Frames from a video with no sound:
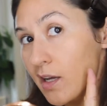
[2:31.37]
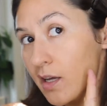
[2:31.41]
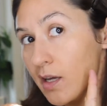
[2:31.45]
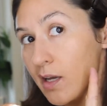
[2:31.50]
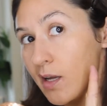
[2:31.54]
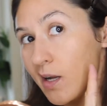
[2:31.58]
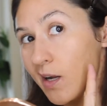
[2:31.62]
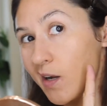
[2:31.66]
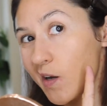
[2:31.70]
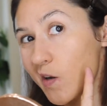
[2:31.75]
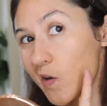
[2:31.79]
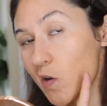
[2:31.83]

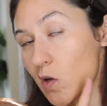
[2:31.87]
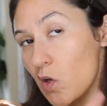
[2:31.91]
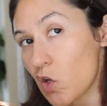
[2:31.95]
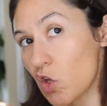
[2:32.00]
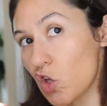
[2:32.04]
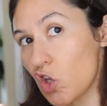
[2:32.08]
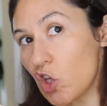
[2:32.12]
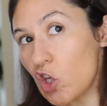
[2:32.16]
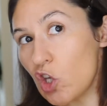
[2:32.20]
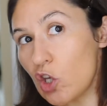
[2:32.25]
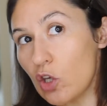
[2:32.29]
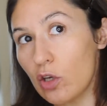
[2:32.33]
and
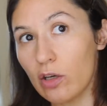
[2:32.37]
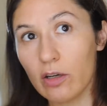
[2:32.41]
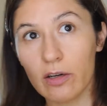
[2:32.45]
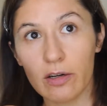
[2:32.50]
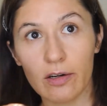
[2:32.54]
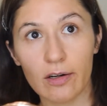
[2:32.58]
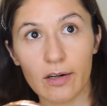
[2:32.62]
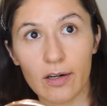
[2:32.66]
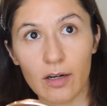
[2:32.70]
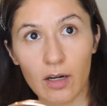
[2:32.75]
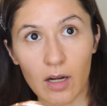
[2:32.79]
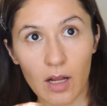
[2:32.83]

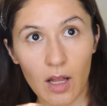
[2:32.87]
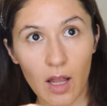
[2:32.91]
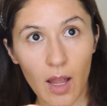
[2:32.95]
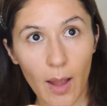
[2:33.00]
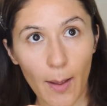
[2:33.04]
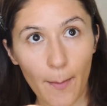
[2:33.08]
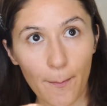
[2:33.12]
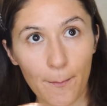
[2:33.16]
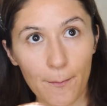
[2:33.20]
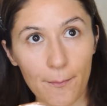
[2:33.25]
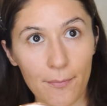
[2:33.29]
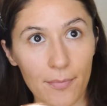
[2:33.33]
here,
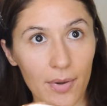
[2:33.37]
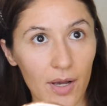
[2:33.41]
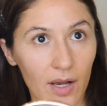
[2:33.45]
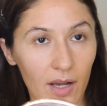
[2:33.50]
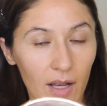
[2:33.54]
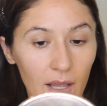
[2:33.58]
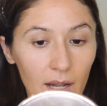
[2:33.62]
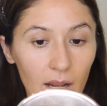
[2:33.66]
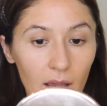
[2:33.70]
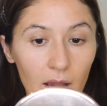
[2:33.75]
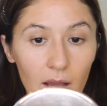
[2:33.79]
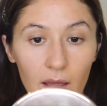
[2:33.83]

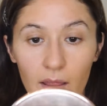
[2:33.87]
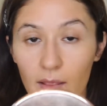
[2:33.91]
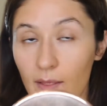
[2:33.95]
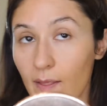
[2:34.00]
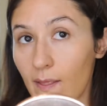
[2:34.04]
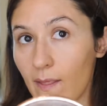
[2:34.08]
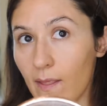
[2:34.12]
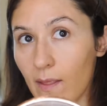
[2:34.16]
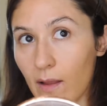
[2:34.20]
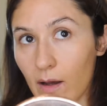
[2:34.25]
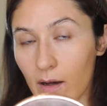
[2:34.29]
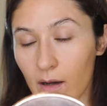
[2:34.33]
but I
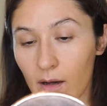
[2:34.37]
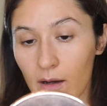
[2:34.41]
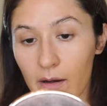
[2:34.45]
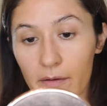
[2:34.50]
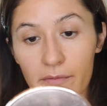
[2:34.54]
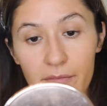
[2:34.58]
love